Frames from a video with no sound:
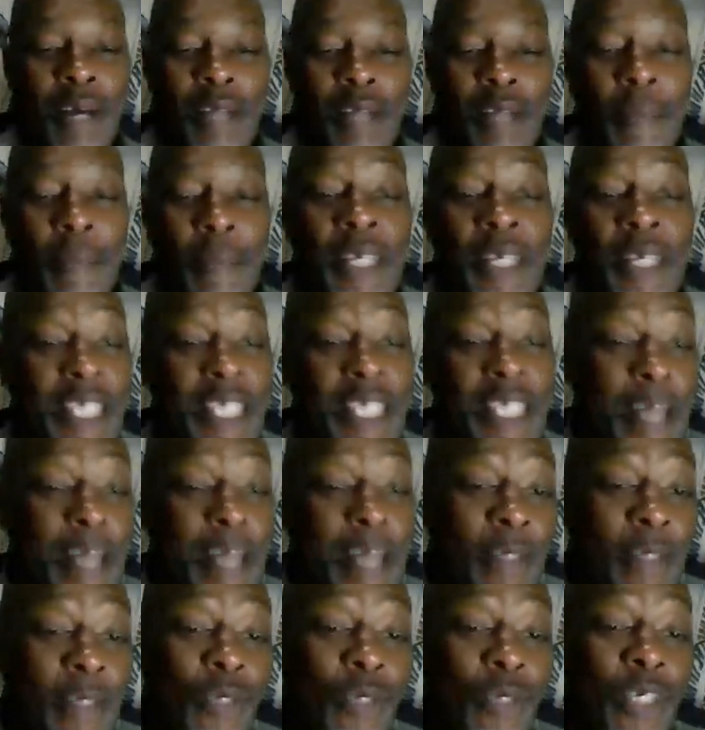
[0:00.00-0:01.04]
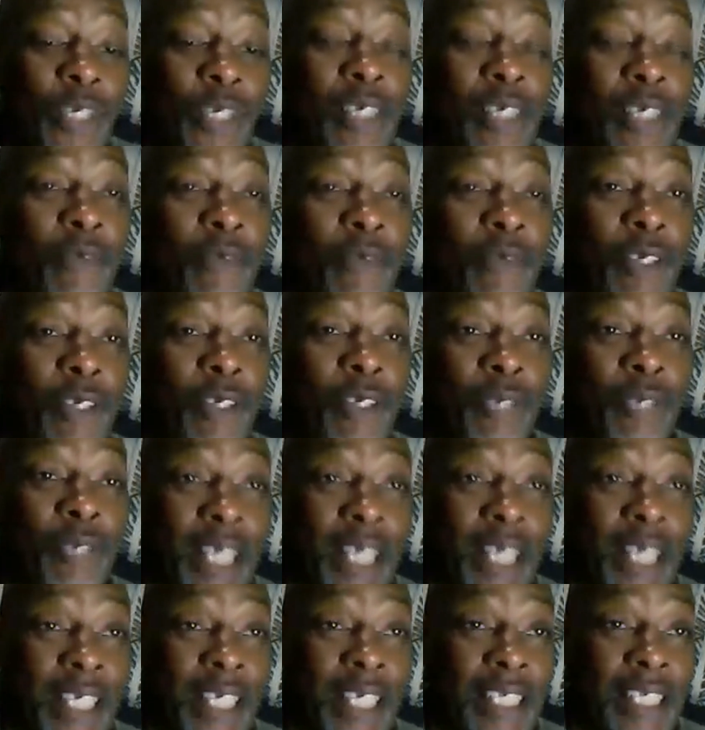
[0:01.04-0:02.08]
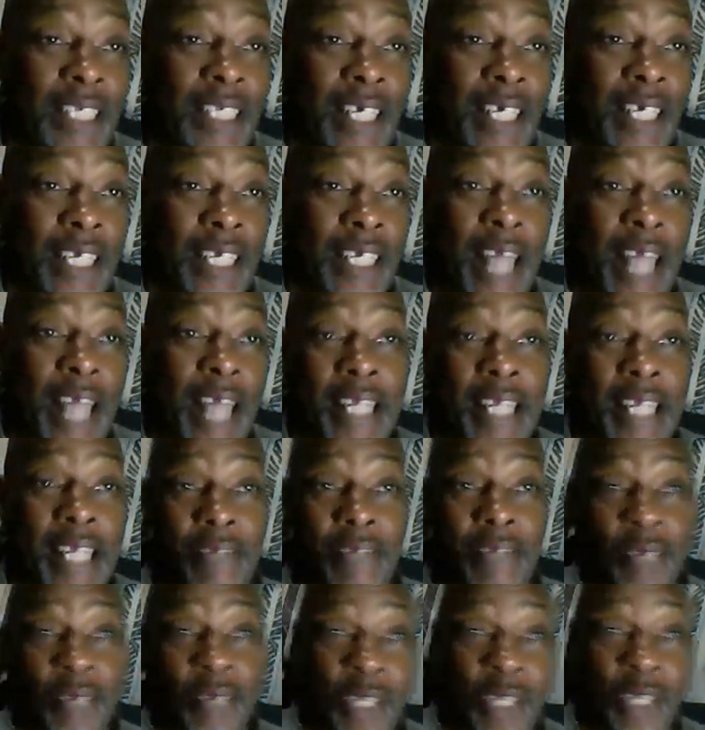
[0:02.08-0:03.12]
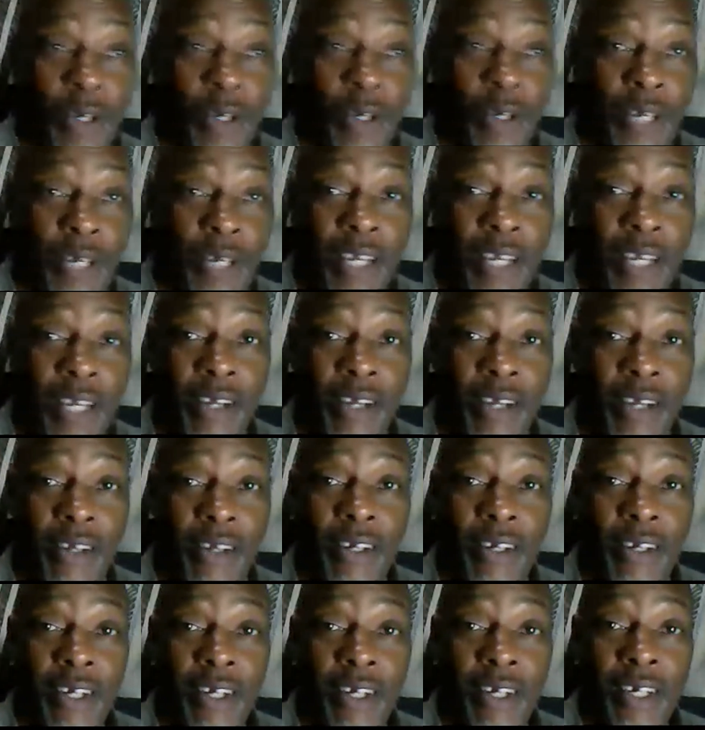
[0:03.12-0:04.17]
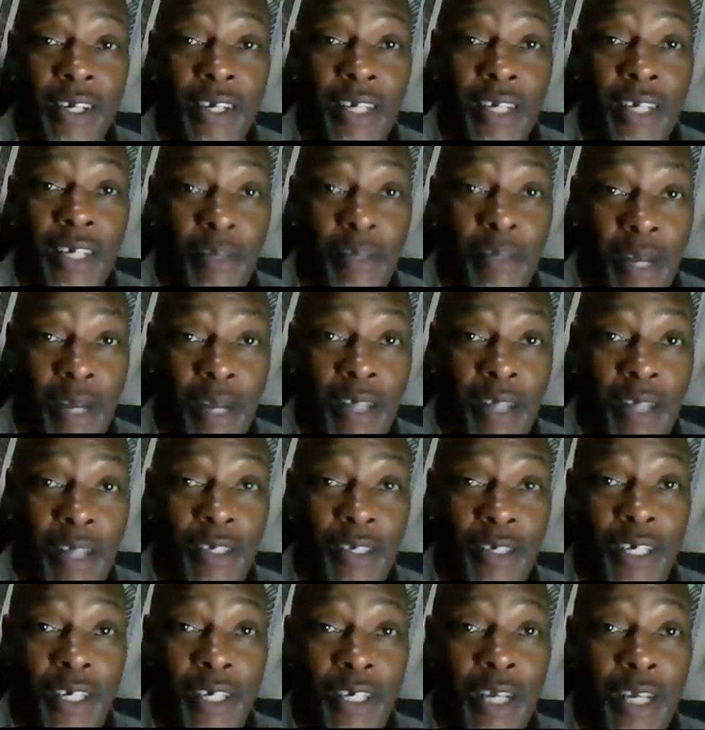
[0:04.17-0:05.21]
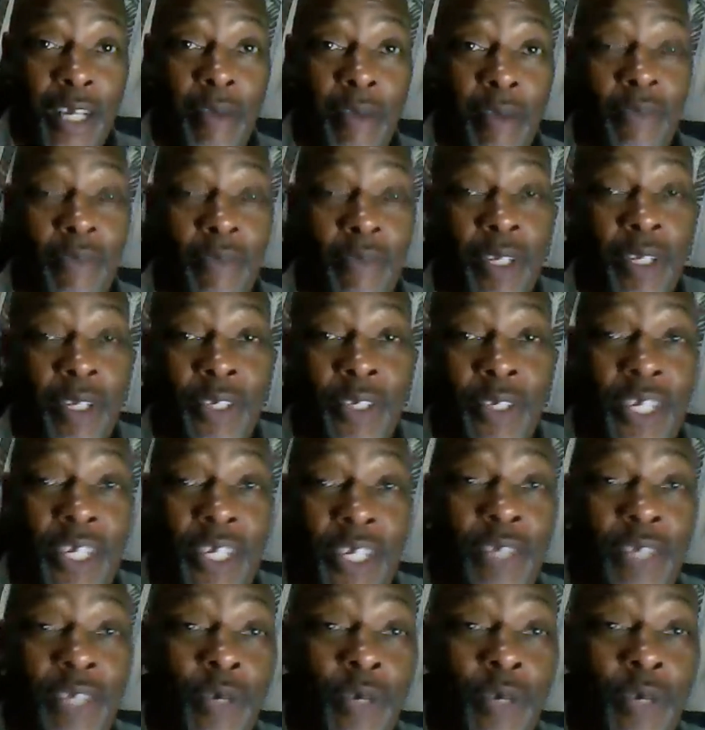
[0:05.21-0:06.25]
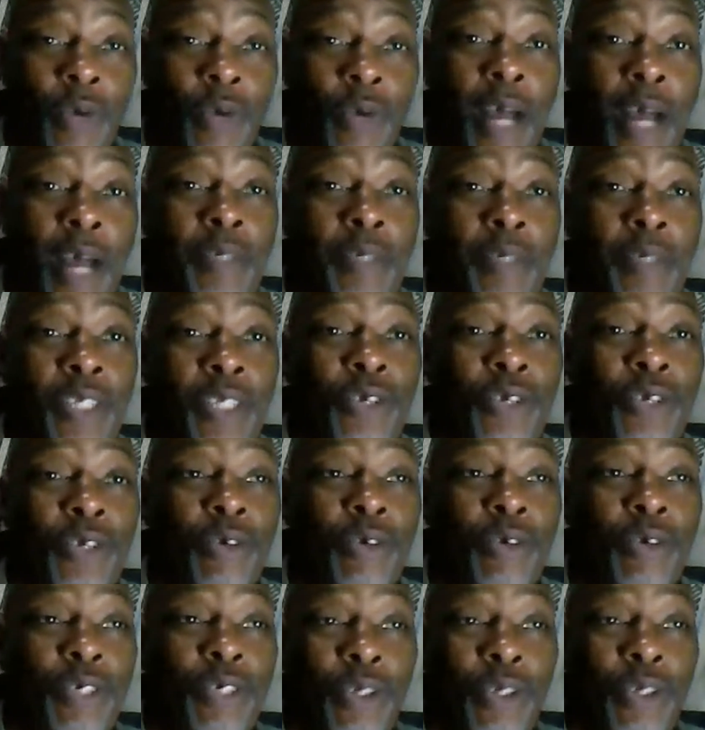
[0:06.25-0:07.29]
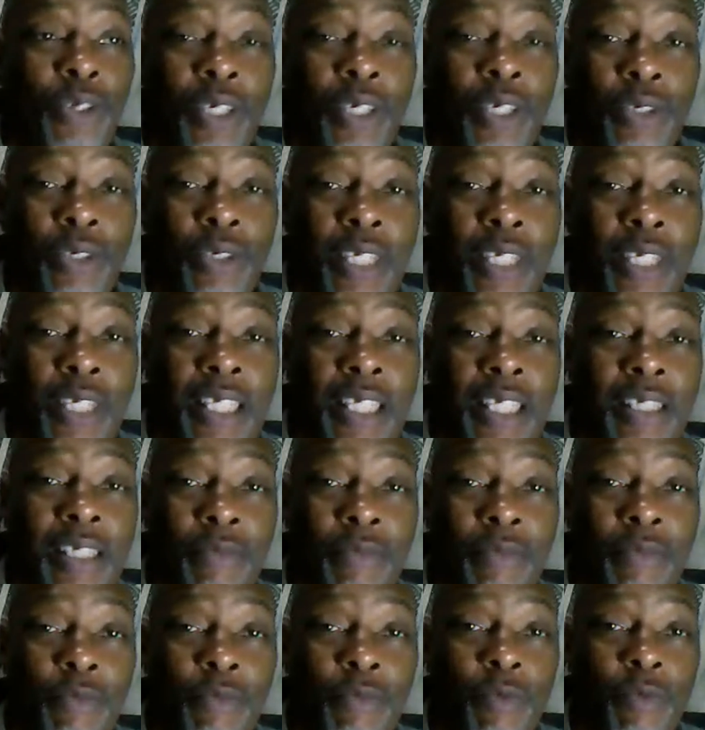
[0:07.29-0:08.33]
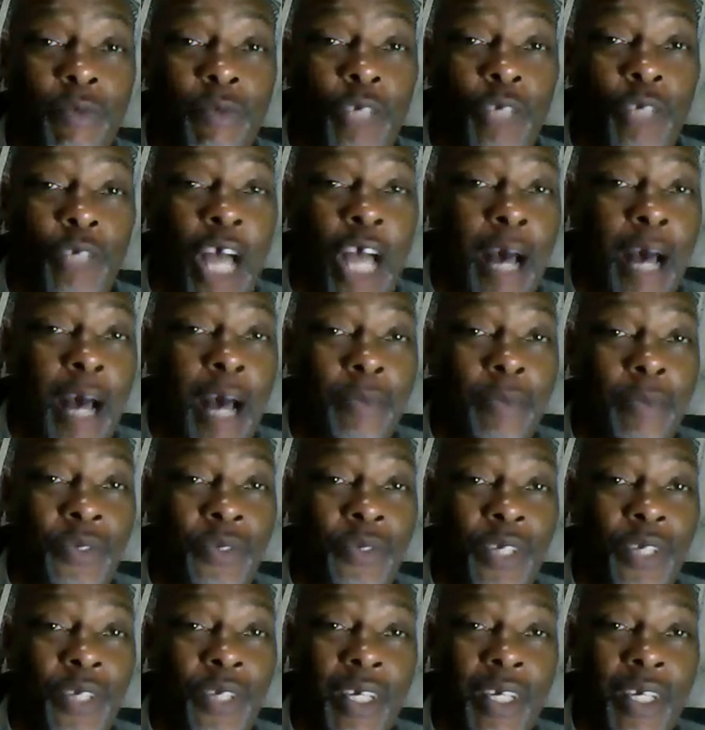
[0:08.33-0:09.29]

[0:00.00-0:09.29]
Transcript: about the business opportunities are virtually endless in Kenya. I did a video here you can look at my videos, and there's one where I'm just showing you the list of jobs,